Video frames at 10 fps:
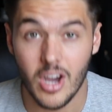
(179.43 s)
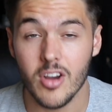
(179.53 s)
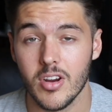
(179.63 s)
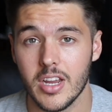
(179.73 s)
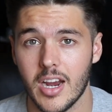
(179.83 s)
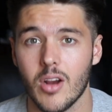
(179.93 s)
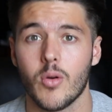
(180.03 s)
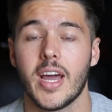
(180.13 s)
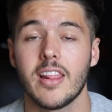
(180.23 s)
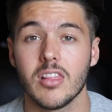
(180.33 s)
Hungering
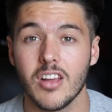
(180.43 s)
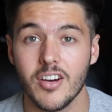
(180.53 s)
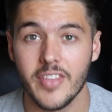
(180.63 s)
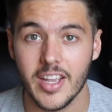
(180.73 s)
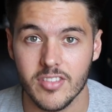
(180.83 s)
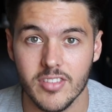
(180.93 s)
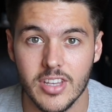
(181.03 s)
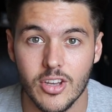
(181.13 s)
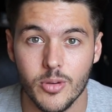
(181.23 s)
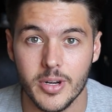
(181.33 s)
Arrow. I love that skill,